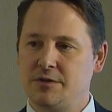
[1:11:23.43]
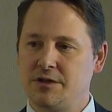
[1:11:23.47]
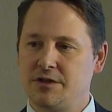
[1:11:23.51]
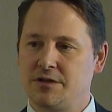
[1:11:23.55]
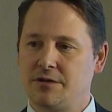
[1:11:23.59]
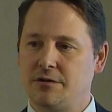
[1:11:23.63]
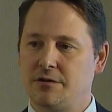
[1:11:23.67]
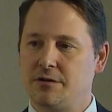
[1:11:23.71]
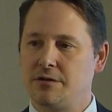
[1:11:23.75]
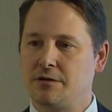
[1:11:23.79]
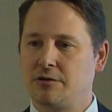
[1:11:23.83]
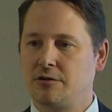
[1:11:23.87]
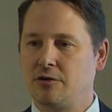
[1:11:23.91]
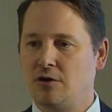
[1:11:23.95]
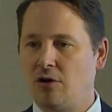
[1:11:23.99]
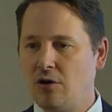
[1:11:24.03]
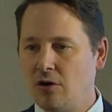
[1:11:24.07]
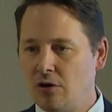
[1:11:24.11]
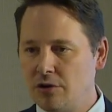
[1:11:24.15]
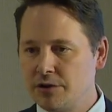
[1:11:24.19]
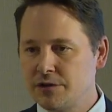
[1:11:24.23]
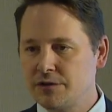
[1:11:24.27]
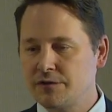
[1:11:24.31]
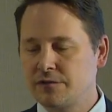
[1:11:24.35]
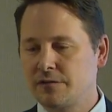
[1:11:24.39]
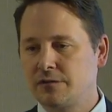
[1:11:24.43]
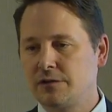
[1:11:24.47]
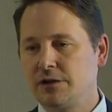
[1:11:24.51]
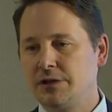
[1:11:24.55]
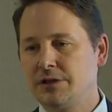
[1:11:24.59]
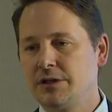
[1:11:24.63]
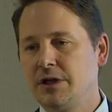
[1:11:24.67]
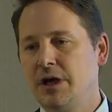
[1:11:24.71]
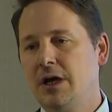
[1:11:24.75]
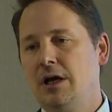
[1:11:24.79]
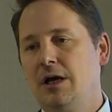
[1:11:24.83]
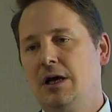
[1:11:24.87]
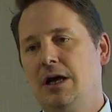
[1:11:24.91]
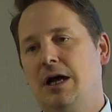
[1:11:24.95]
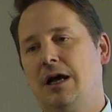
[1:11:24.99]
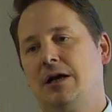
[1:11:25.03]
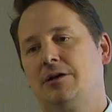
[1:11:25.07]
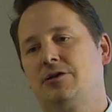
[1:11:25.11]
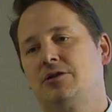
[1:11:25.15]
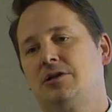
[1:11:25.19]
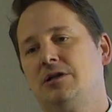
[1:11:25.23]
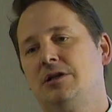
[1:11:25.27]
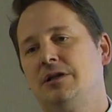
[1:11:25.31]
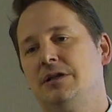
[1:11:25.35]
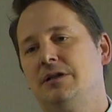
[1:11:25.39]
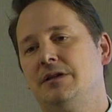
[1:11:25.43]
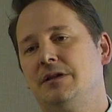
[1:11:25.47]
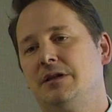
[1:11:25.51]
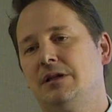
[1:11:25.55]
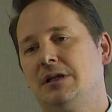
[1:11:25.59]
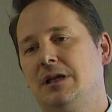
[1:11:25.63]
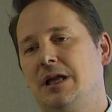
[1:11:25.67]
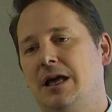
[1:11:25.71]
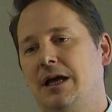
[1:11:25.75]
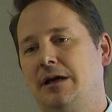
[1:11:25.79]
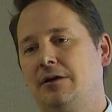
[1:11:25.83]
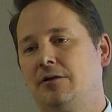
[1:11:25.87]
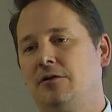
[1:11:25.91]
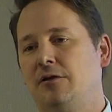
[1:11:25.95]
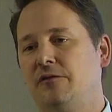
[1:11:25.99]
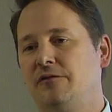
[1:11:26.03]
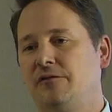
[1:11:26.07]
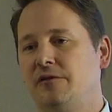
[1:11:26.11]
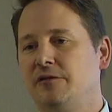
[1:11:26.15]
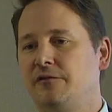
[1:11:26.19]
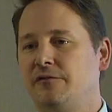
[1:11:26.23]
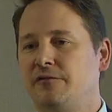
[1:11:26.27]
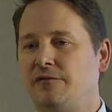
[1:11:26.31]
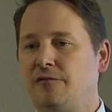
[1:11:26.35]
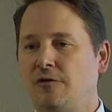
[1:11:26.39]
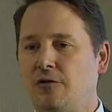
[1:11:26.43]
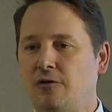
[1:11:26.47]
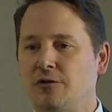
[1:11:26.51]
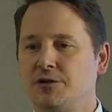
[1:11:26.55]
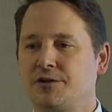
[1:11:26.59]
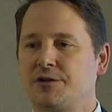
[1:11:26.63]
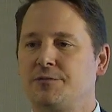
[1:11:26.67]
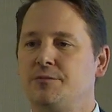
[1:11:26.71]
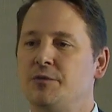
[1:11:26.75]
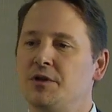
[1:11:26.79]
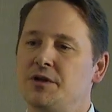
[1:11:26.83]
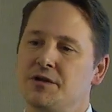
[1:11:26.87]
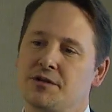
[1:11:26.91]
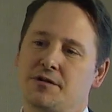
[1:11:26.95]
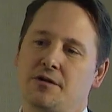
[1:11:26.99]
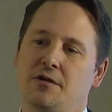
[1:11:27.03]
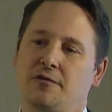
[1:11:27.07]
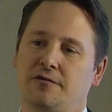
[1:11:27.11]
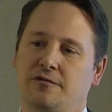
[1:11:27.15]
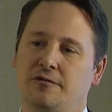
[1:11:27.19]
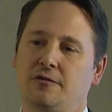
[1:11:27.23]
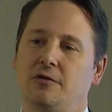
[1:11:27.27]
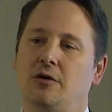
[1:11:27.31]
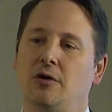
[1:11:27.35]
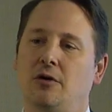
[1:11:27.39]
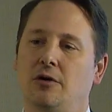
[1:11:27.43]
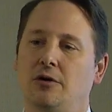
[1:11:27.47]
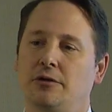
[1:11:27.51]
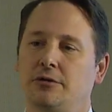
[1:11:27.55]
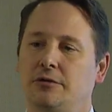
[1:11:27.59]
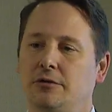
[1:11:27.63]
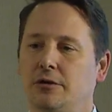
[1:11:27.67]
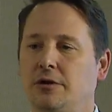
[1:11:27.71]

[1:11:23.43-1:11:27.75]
We saw the cause for it actually in the lack of enforcement of law,